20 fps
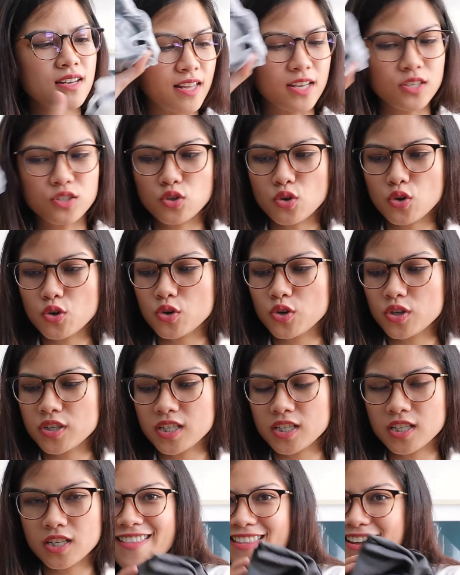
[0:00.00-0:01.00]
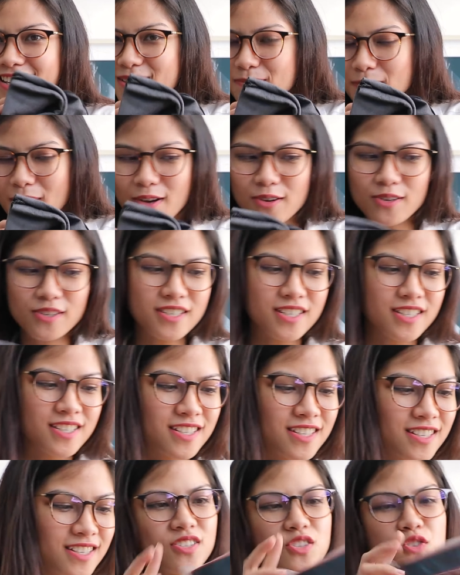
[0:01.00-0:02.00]
Lens hood, lens
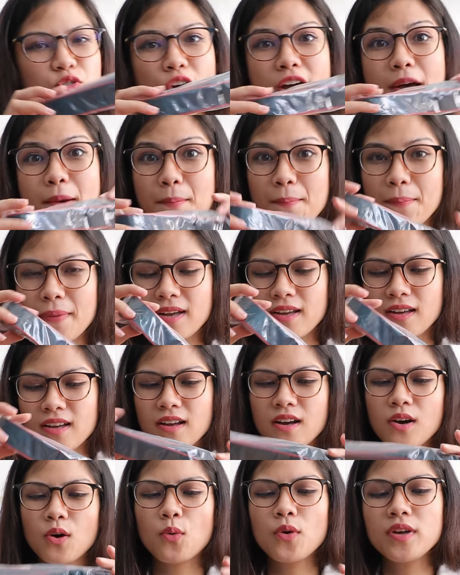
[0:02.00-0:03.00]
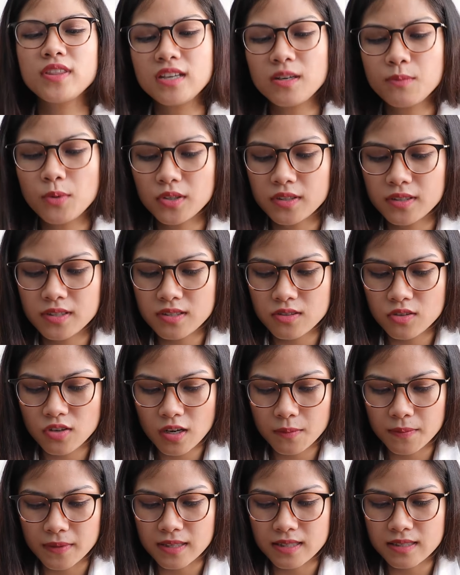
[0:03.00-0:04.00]
pouch, the strap. One thing about this
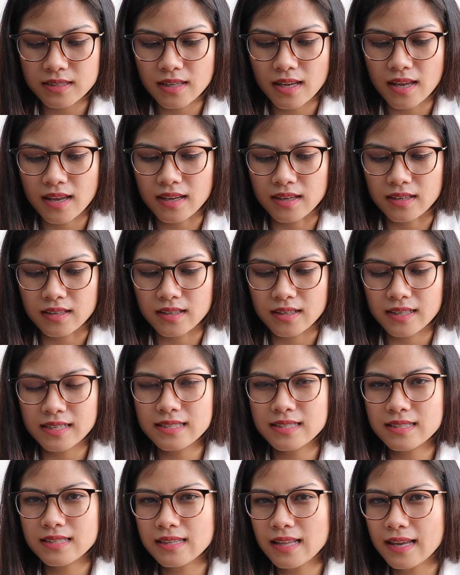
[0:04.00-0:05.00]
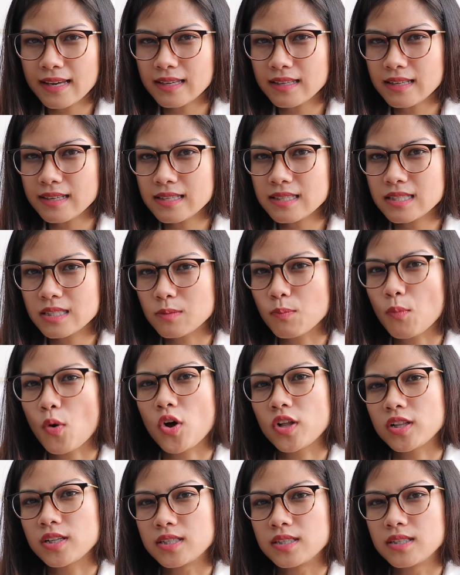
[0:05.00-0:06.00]
strap is that it's slightly
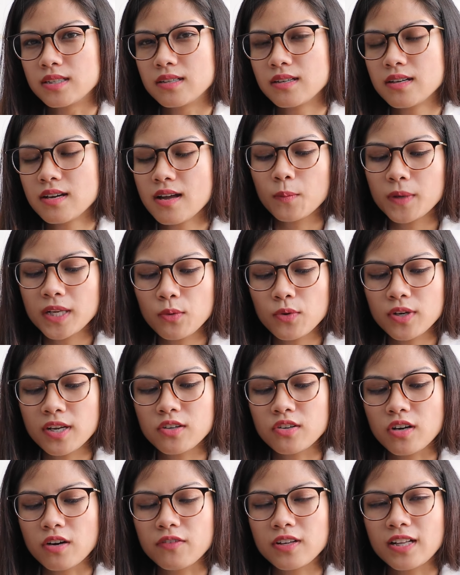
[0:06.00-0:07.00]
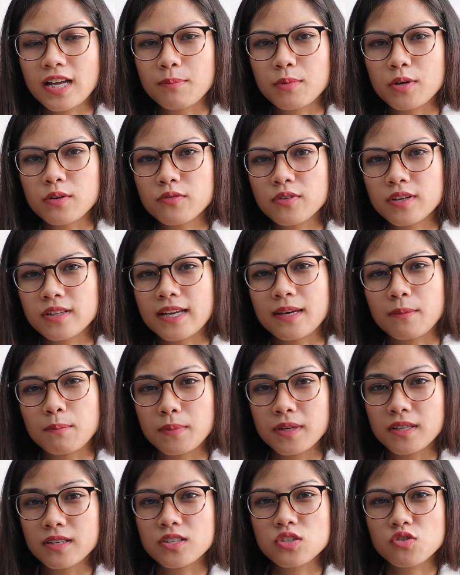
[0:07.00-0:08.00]
smaller. Normally when I travel, I prefer
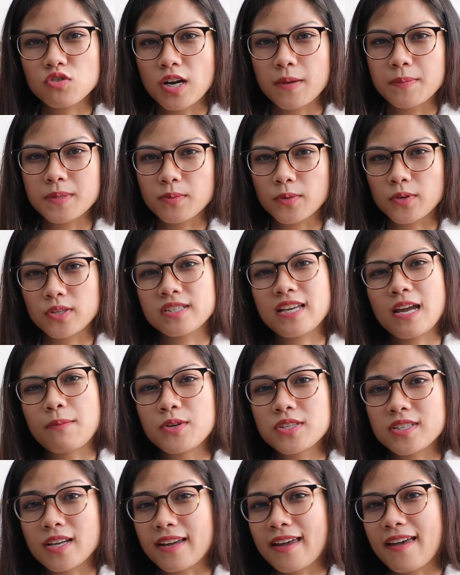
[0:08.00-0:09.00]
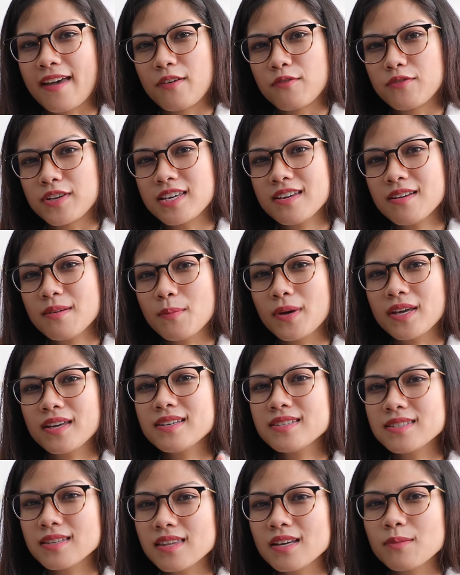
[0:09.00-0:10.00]
like bigger straps because cameras can get heavy. But
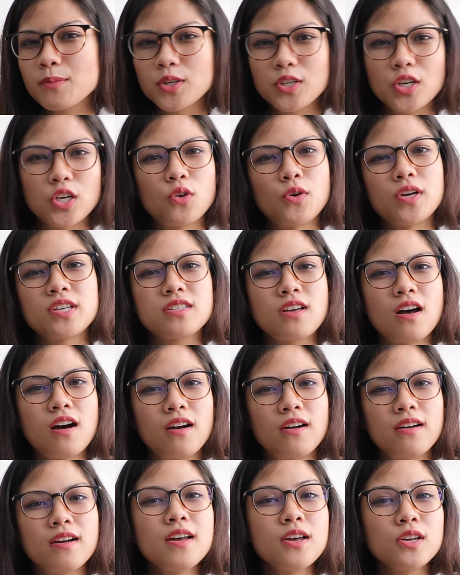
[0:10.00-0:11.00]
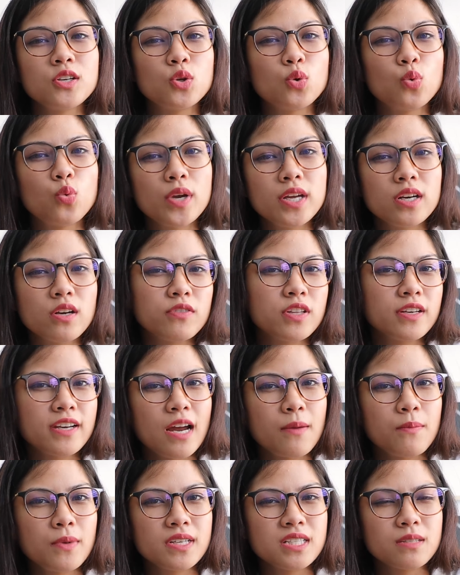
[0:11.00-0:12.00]
here's the thing about the EOS R. The weight of the
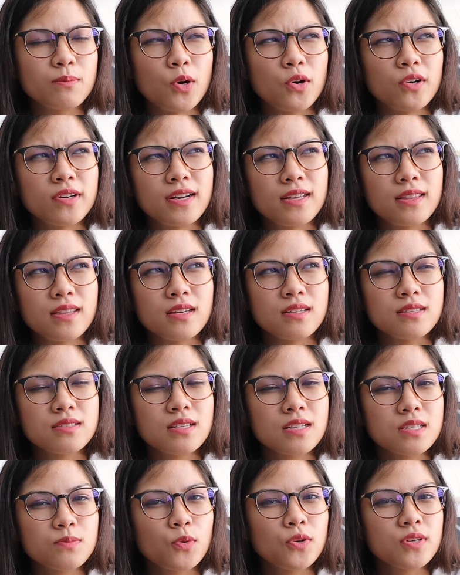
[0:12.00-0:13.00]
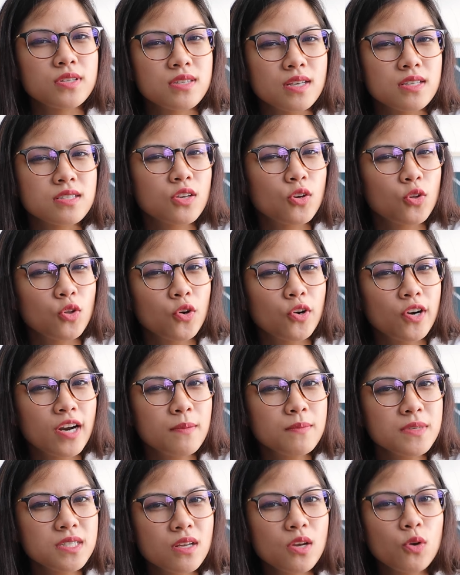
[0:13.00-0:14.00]
camera is about, I think, 6.6
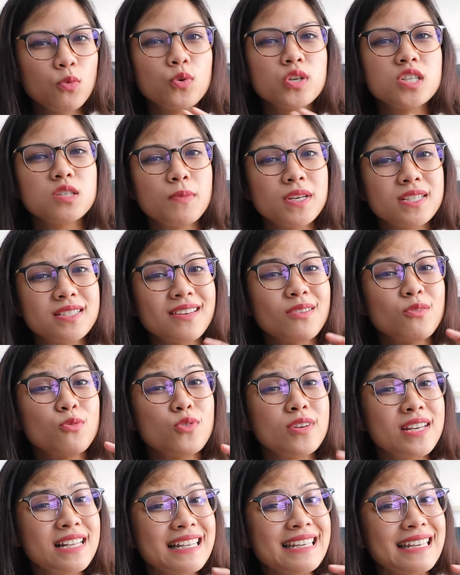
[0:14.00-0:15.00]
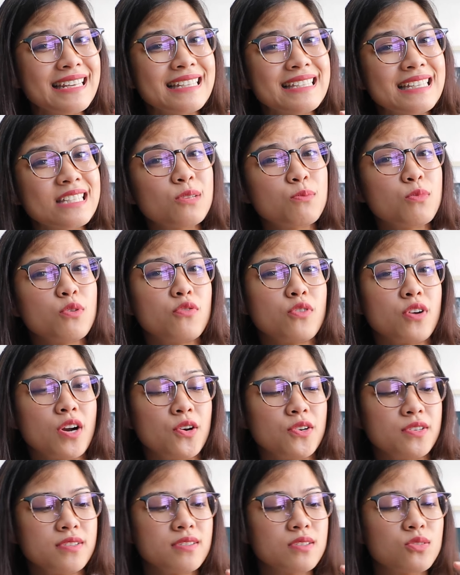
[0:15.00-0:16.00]
kilograms, which makes it really easy to move
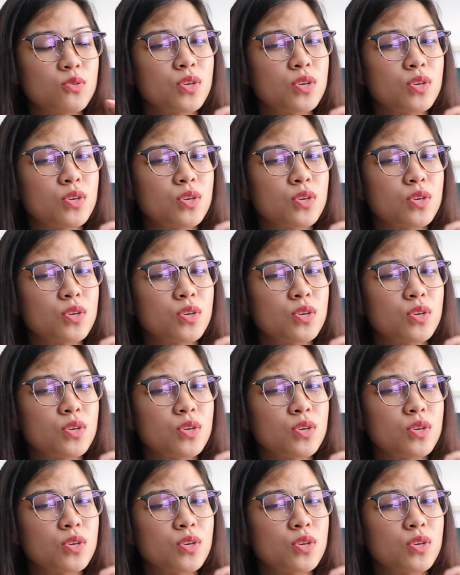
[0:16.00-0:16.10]
around.